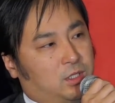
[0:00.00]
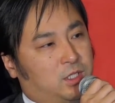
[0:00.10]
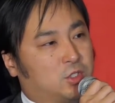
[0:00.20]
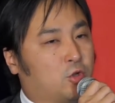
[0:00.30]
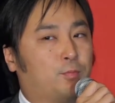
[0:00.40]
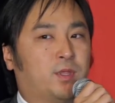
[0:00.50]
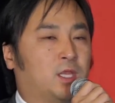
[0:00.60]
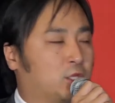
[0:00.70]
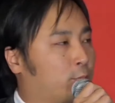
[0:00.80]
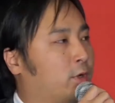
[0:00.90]
this could be
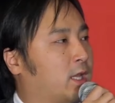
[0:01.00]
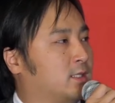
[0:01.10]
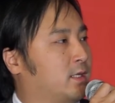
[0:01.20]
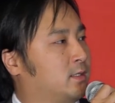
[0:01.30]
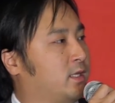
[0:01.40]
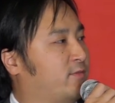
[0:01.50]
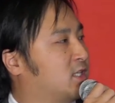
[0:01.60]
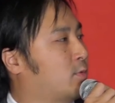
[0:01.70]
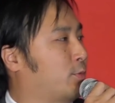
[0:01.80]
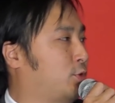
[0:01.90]
interpreted as an
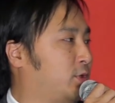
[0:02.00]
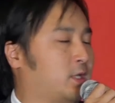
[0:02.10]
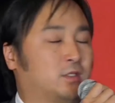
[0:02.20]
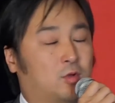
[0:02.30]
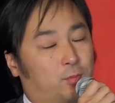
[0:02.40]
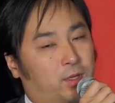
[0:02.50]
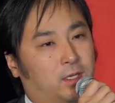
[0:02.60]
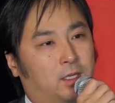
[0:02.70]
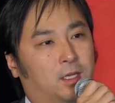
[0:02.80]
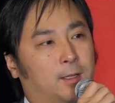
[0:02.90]
investment opportunity as well,
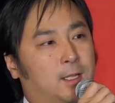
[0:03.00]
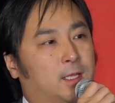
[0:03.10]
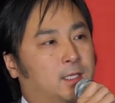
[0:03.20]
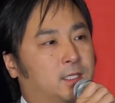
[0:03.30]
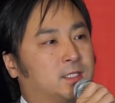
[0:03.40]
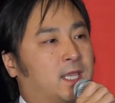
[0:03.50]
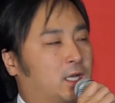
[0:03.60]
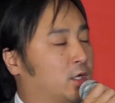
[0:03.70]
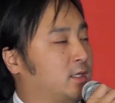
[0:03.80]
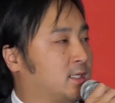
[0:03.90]
but this
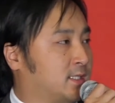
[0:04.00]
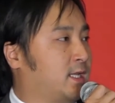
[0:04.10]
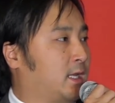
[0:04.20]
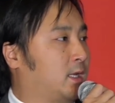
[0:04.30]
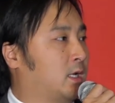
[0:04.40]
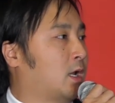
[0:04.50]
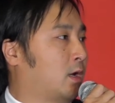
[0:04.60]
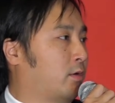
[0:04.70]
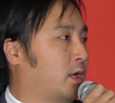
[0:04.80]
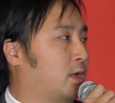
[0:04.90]
cannot sustain in the
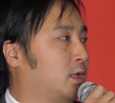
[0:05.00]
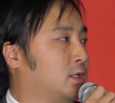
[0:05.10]
longer run.